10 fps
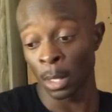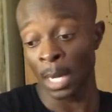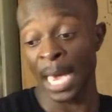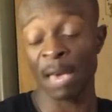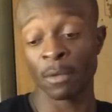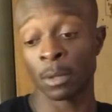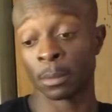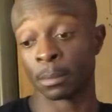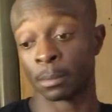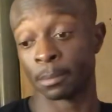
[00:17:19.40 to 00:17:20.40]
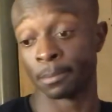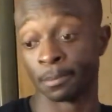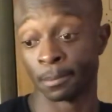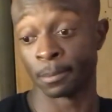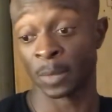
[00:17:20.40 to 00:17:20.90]
having them.
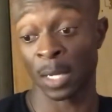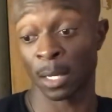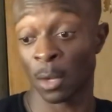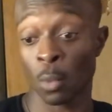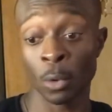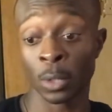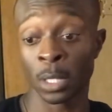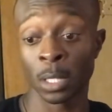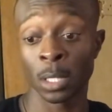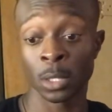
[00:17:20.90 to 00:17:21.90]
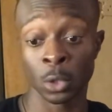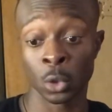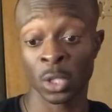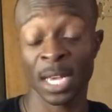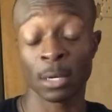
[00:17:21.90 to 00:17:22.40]
They work good. You
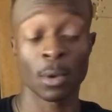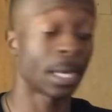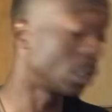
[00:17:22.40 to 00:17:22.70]
just gotta know how to